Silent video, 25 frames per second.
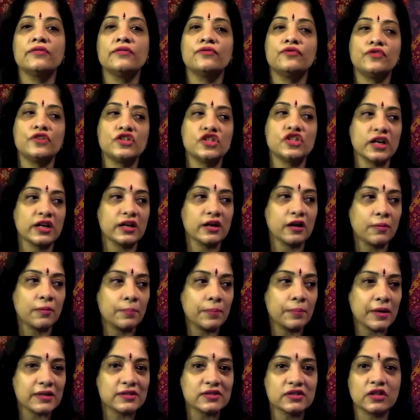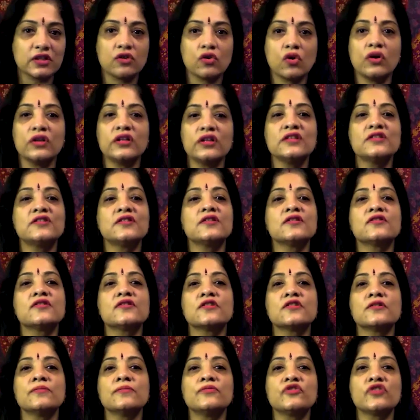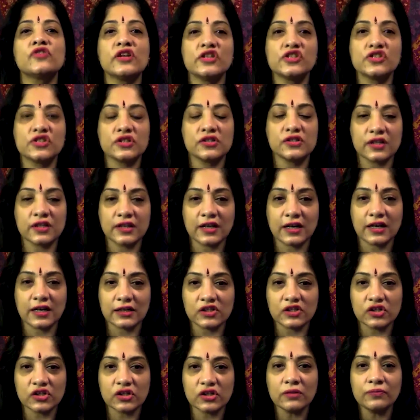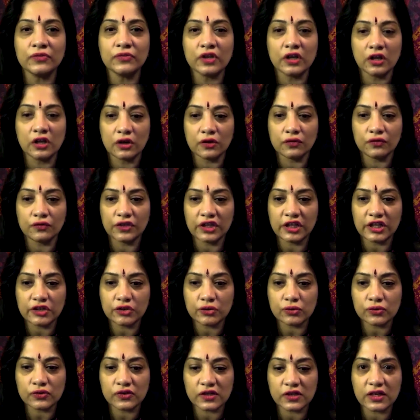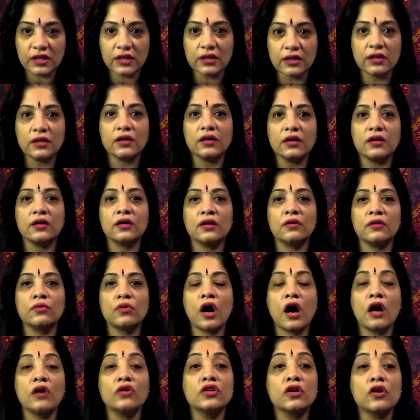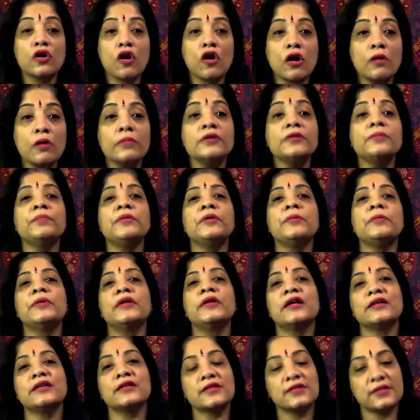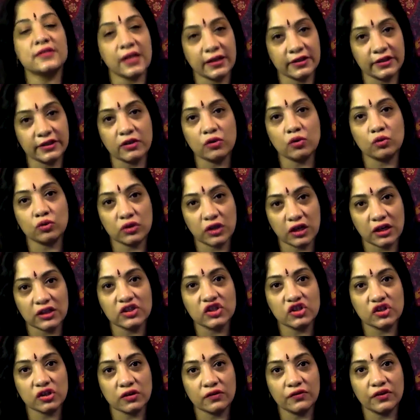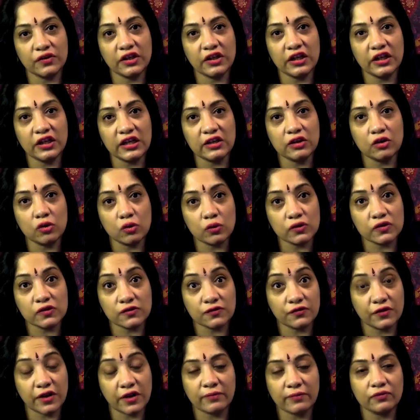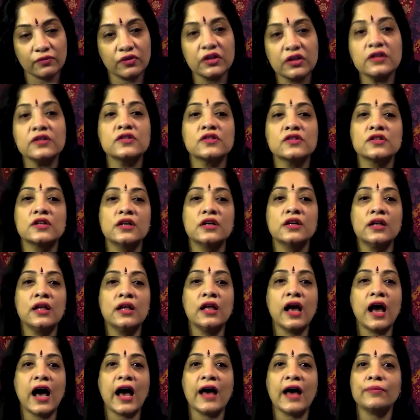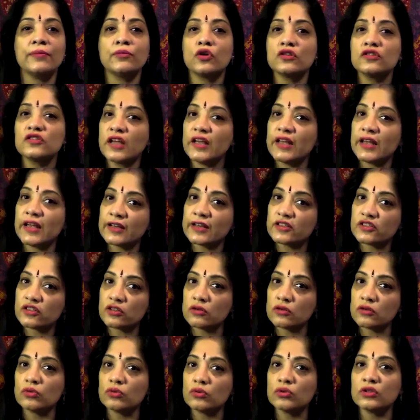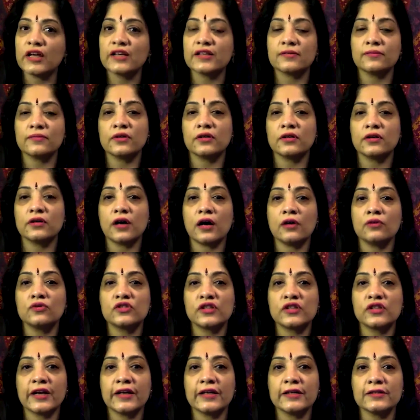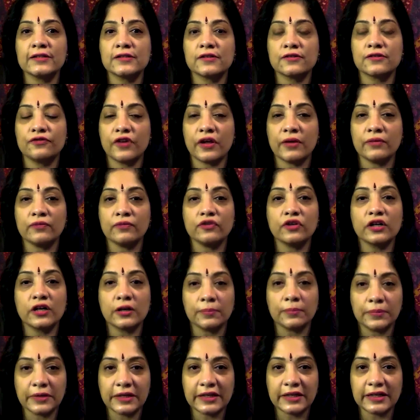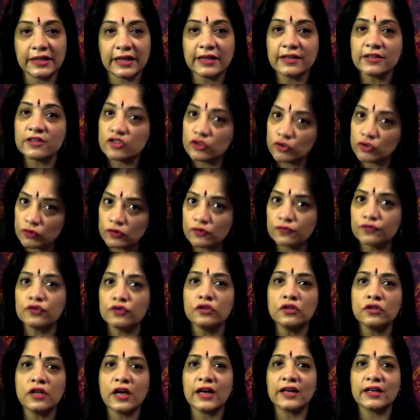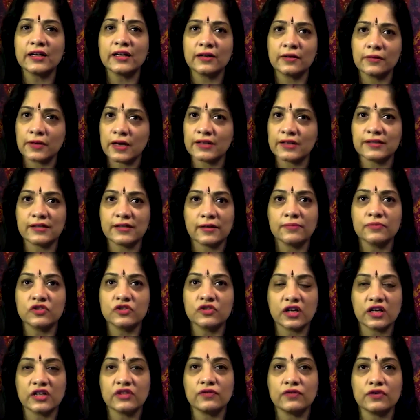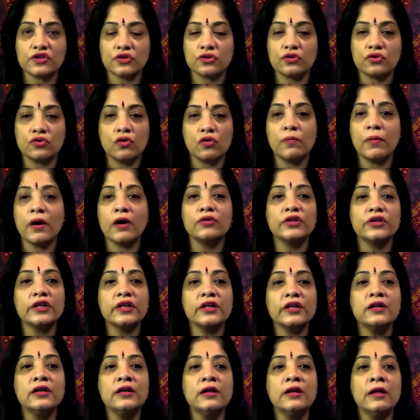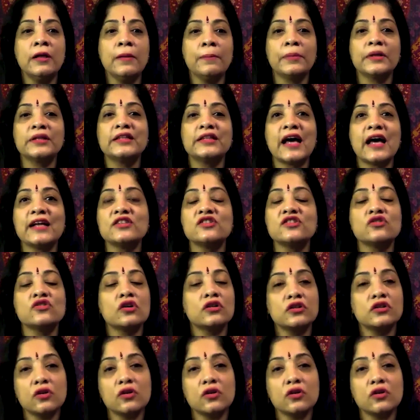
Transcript: which encompass the knowledge system, traditions, and culture. We need to see how the common people understand their own culture. We need those frameworks. I'm not saying exclude the outsiders framework completely. It is useful at some stage we should know about it, but that's not